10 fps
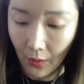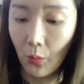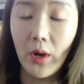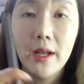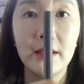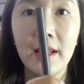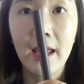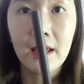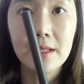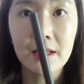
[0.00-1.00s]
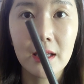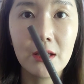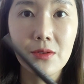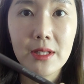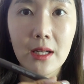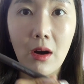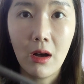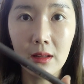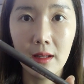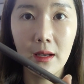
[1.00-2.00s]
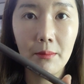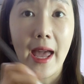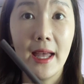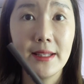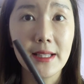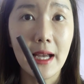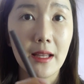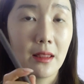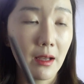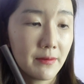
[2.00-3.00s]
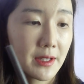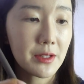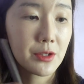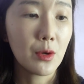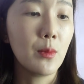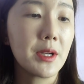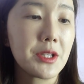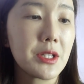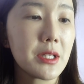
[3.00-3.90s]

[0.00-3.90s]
one and I used it all up and I loved it so much.